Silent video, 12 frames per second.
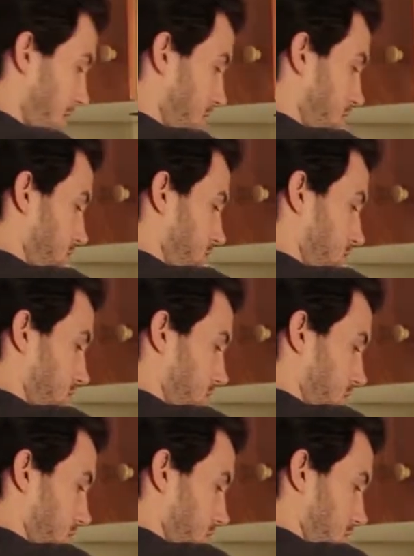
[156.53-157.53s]
pan,
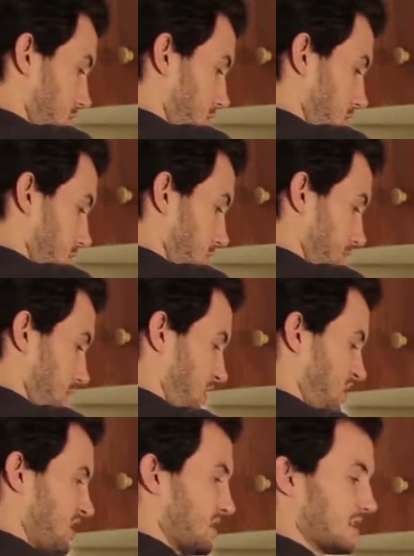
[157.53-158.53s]

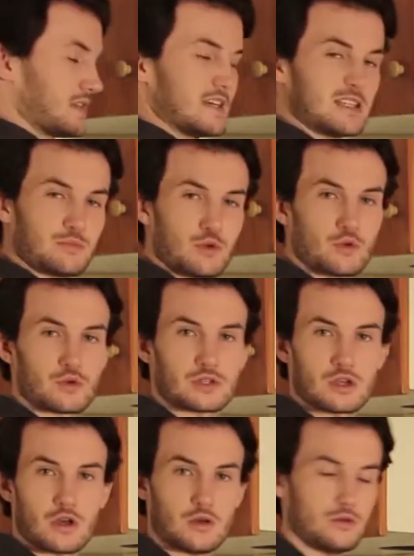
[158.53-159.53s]
just a teaspoon or
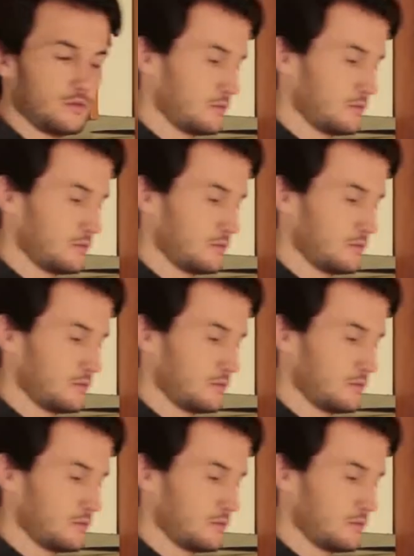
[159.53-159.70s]
so.